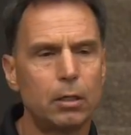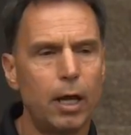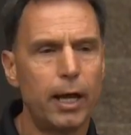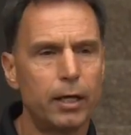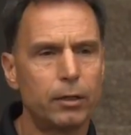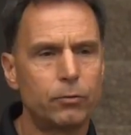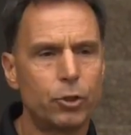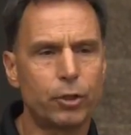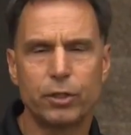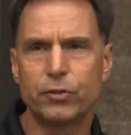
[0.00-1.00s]
uh,
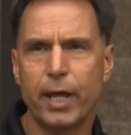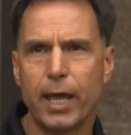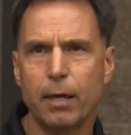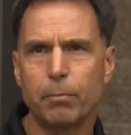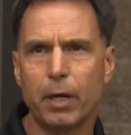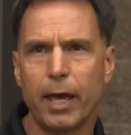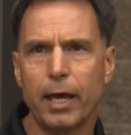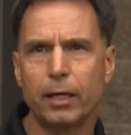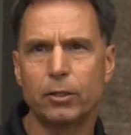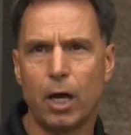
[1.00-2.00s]
took his name
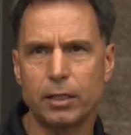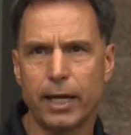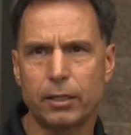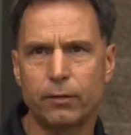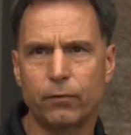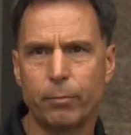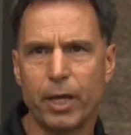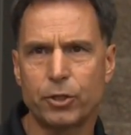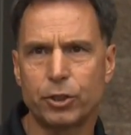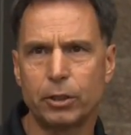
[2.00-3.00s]
and contact
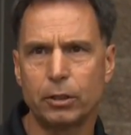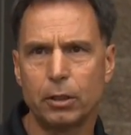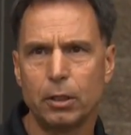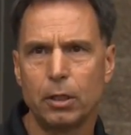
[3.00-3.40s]
information,